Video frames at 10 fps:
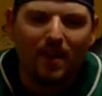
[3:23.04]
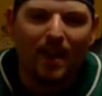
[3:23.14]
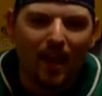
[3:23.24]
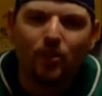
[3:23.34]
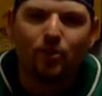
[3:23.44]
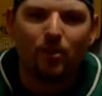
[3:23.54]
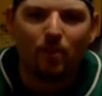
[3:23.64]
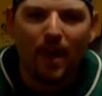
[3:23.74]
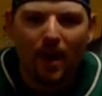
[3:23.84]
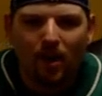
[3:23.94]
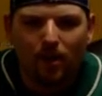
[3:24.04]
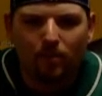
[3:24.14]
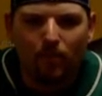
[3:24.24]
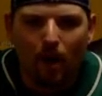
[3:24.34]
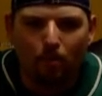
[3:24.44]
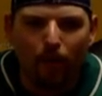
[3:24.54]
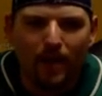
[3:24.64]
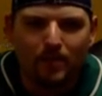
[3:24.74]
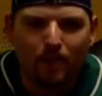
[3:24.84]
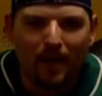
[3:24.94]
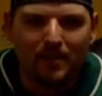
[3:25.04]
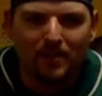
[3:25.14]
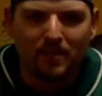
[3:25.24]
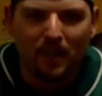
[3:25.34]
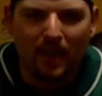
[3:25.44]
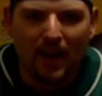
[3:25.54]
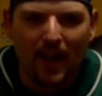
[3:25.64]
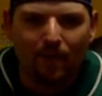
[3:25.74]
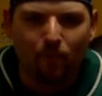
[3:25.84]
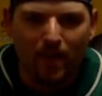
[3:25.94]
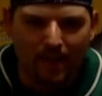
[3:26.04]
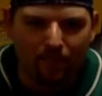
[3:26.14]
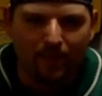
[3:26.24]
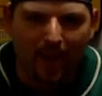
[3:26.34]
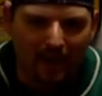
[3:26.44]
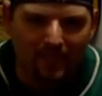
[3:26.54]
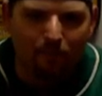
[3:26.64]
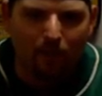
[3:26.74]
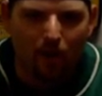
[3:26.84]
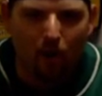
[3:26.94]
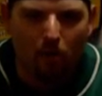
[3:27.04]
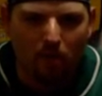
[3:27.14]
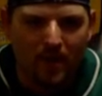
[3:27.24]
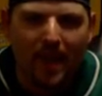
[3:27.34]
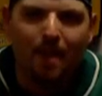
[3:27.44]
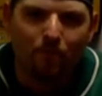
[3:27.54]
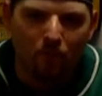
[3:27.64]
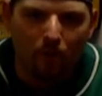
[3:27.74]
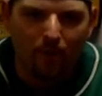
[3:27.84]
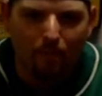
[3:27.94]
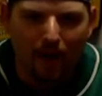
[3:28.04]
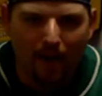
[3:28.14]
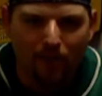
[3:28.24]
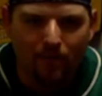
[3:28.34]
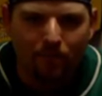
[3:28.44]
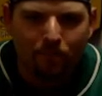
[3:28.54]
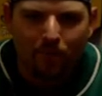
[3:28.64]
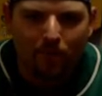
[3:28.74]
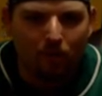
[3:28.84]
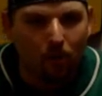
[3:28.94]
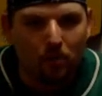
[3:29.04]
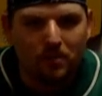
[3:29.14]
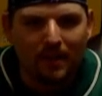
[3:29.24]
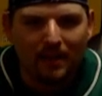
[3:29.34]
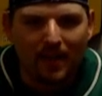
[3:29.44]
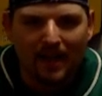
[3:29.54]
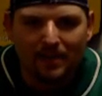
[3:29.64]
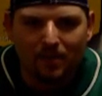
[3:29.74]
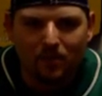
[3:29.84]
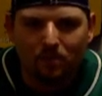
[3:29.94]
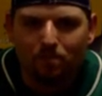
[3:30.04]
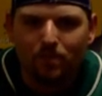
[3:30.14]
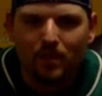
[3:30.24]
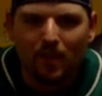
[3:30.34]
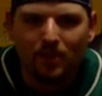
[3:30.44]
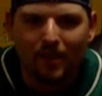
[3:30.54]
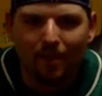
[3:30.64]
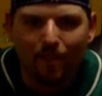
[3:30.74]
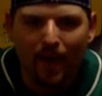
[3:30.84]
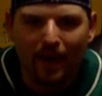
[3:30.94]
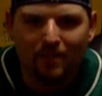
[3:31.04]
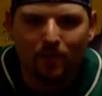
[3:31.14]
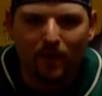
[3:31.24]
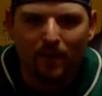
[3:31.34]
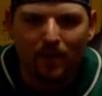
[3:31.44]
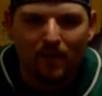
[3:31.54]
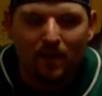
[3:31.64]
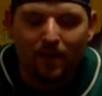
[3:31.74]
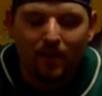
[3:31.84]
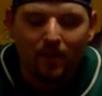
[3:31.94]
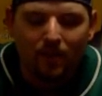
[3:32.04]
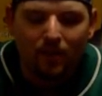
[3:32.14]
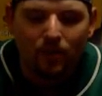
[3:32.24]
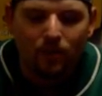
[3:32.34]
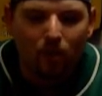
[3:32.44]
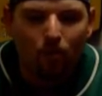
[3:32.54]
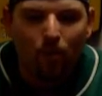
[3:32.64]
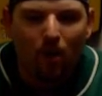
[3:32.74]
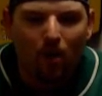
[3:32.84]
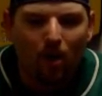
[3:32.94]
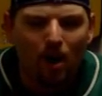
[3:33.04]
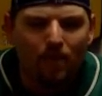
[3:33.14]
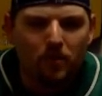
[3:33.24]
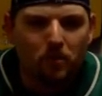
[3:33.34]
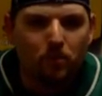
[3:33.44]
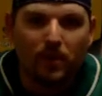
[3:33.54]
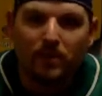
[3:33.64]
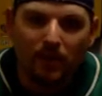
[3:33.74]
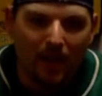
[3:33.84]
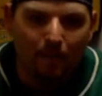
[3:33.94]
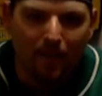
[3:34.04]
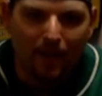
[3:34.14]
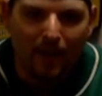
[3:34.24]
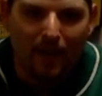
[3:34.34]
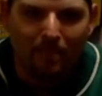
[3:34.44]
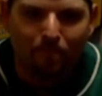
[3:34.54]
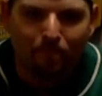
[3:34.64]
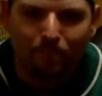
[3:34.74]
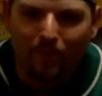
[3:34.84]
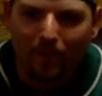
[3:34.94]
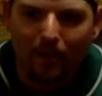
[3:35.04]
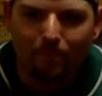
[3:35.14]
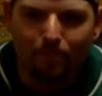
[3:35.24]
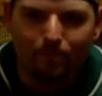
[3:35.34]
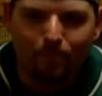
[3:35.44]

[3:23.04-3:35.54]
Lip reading: yeah, sure, we had our bright spots in the second half, and we got something going. We came through when it mattered. Golson had the nice little touchdown pass, but just overall, our offense was pretty sloppy today. The